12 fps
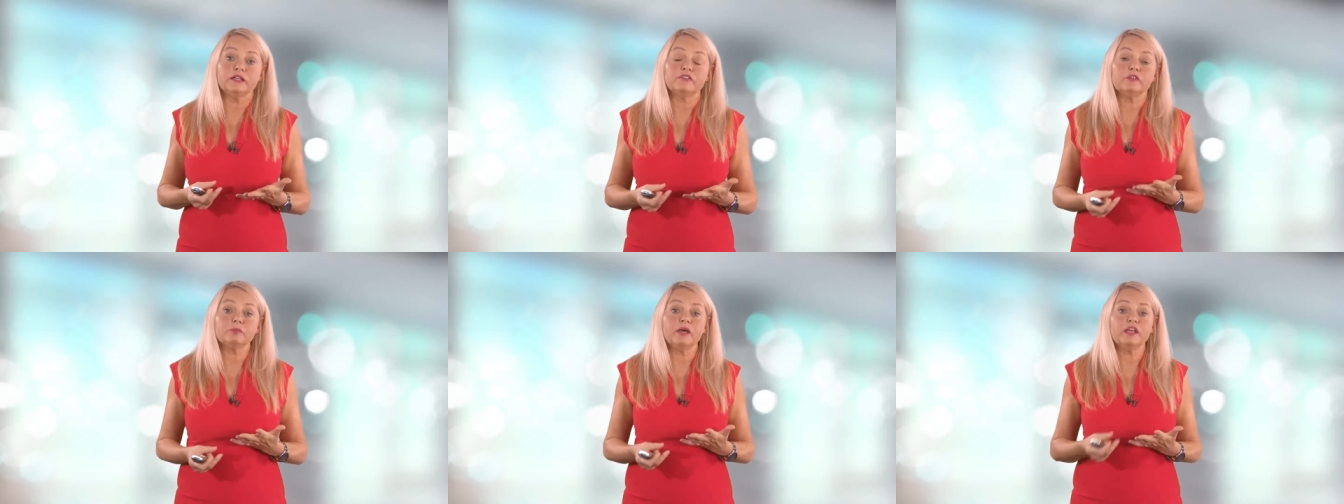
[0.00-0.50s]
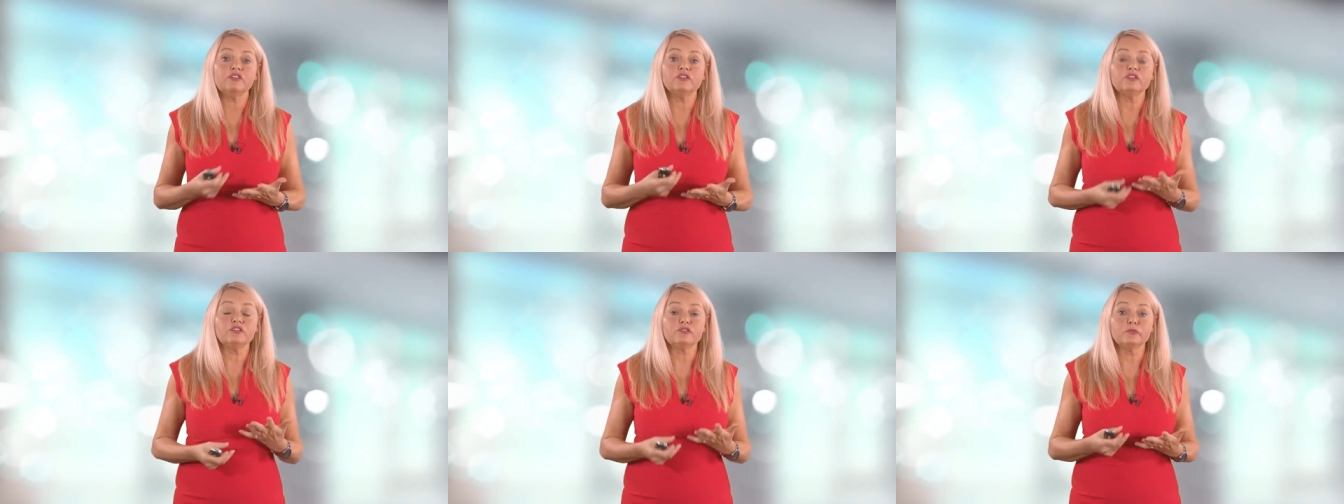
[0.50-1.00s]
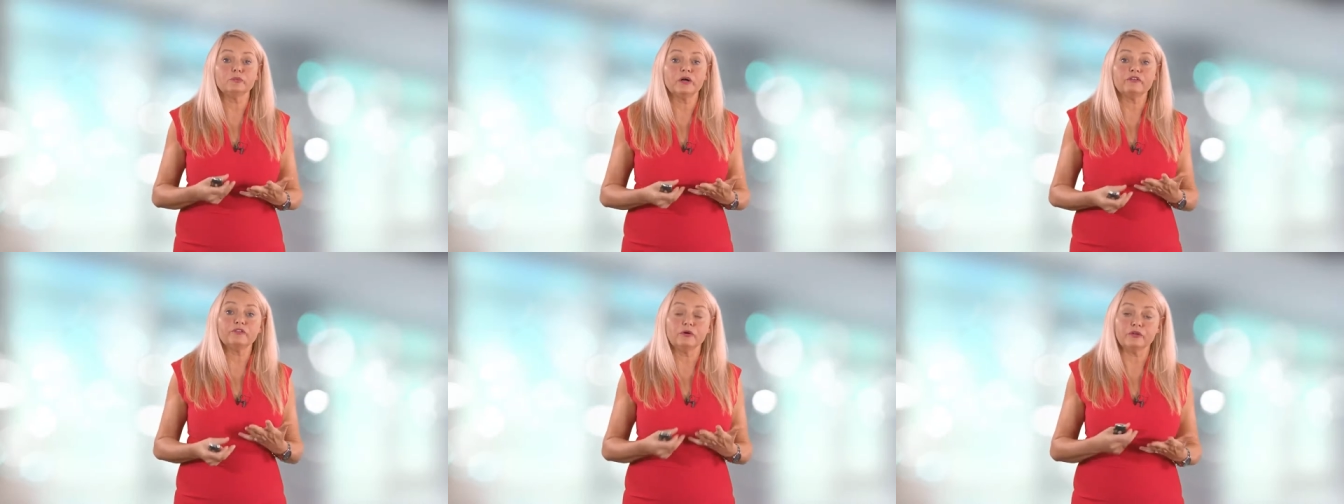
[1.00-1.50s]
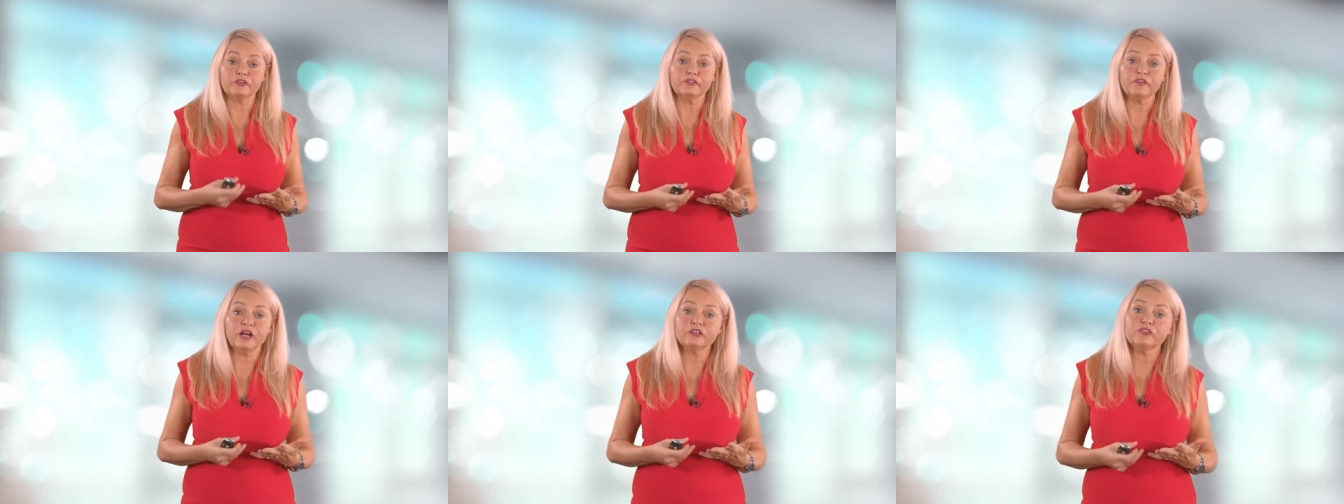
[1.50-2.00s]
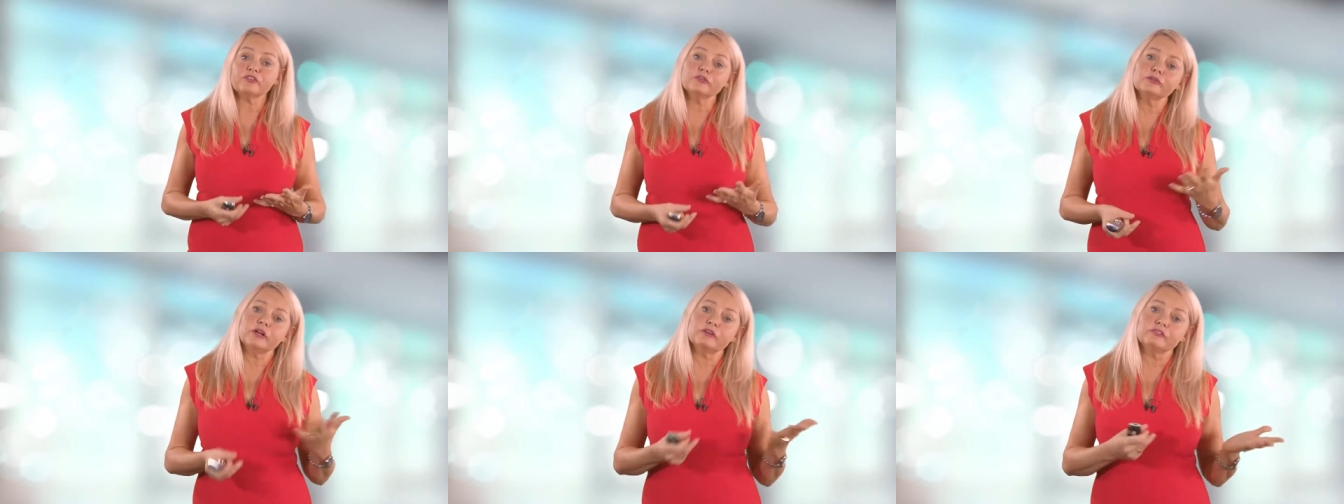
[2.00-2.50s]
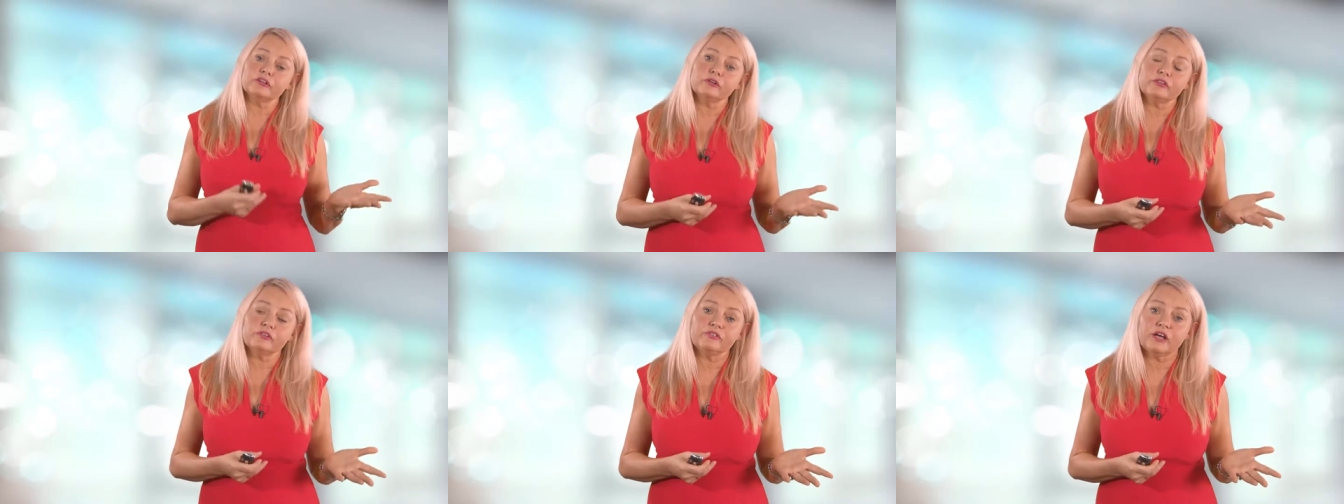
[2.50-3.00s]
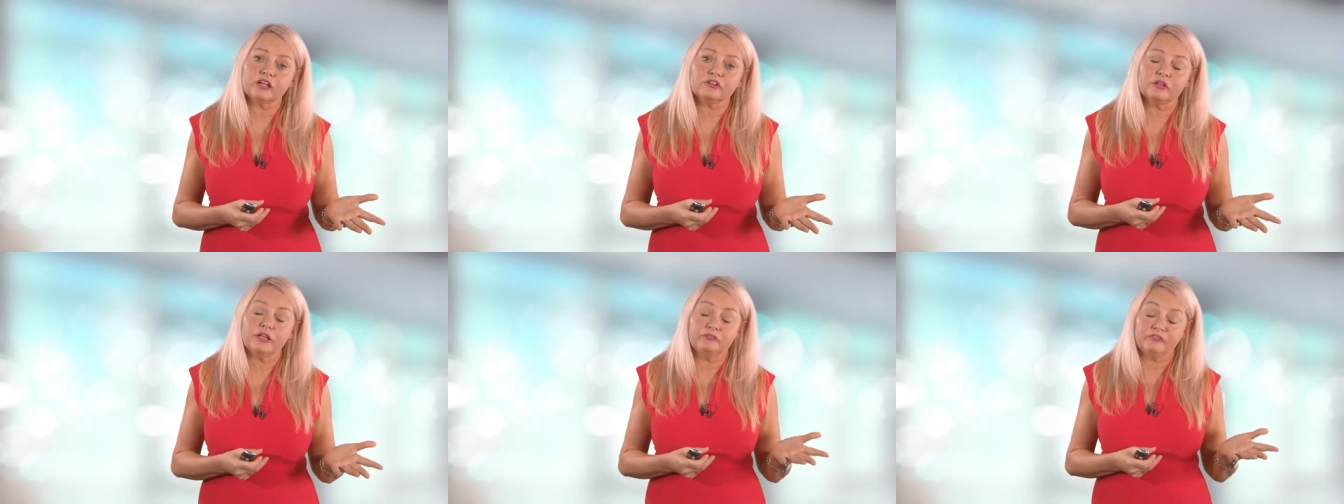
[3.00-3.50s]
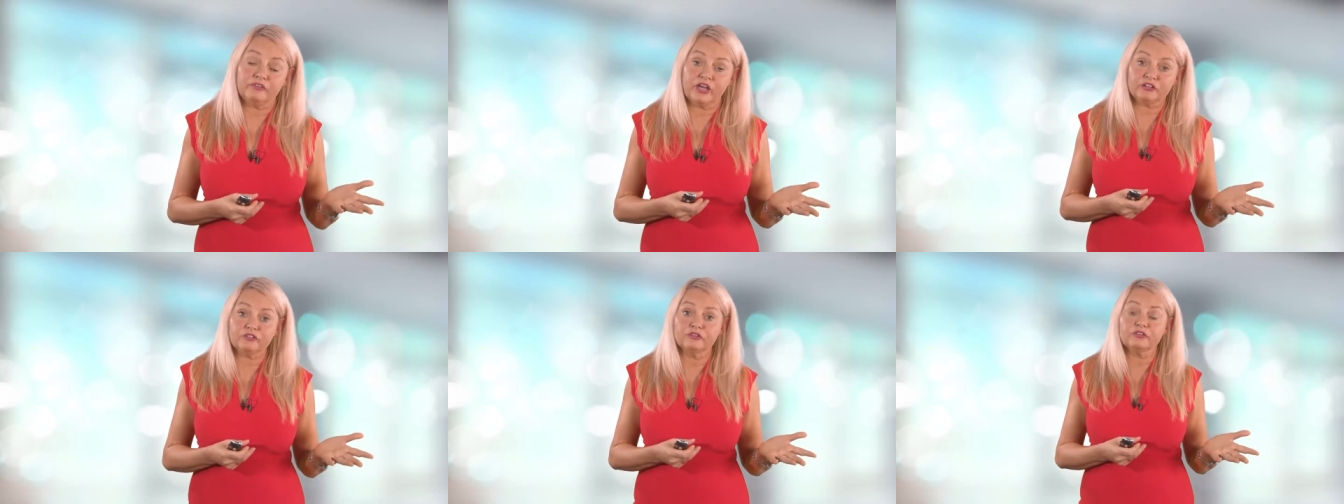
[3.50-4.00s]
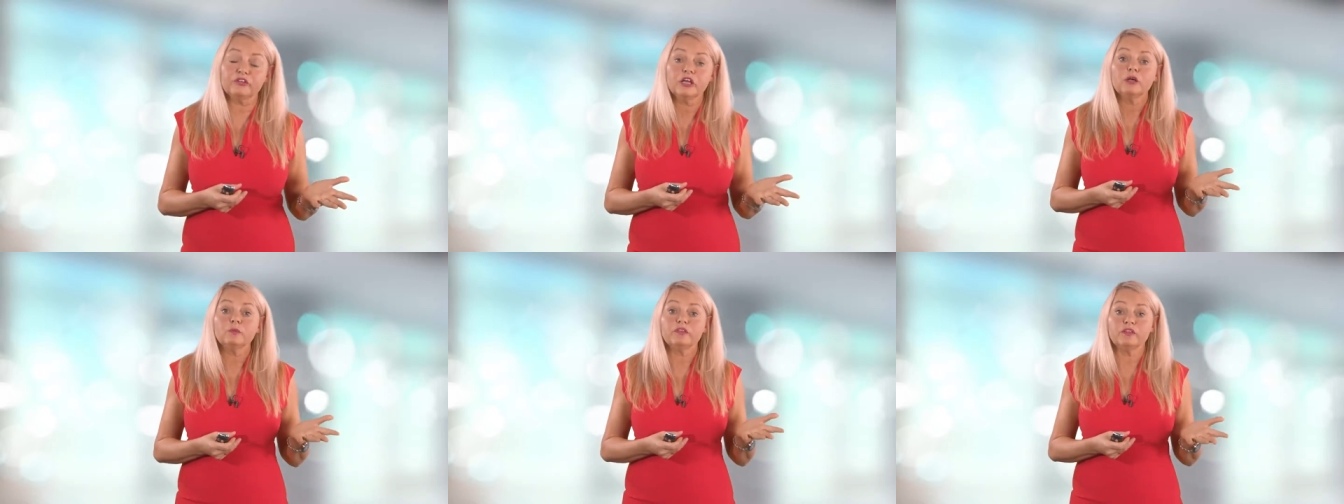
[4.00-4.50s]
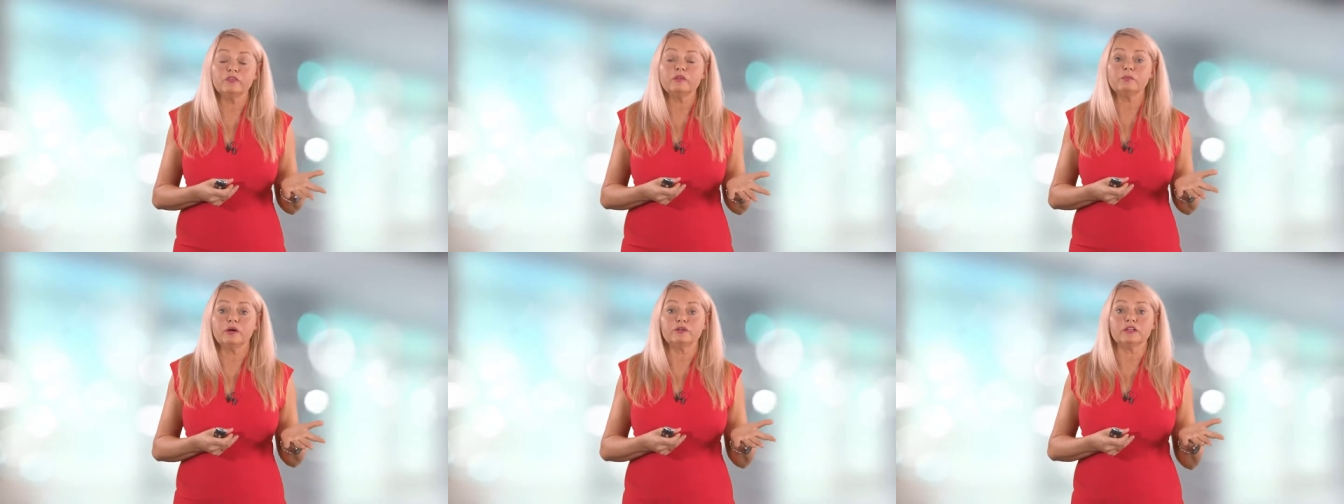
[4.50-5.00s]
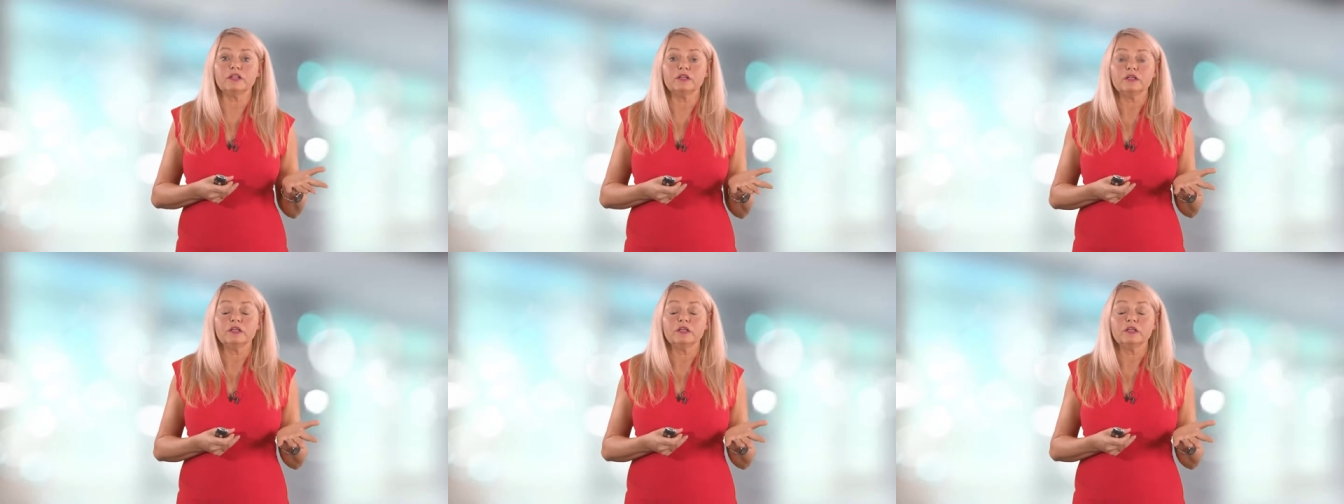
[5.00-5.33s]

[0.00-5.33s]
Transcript: If the patient is unwell for other factors or have other fact infections within the body,